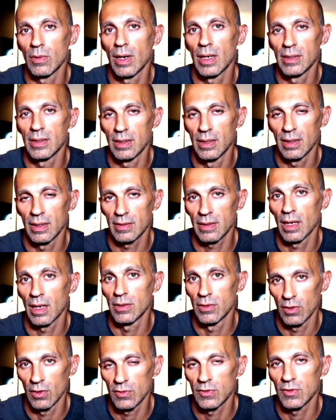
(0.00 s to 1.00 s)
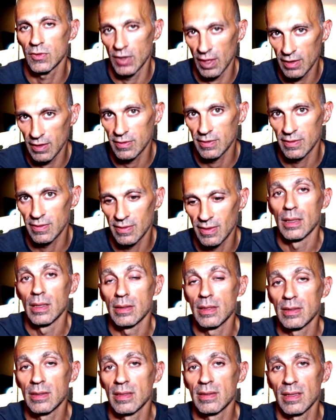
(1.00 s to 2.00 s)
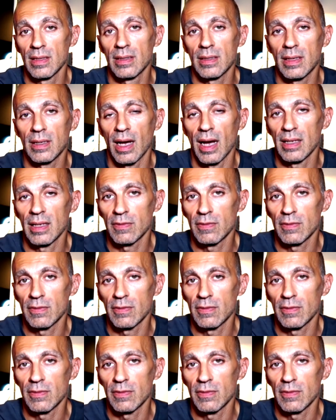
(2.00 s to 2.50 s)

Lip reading: Adidas Adios 6. This is it, guys,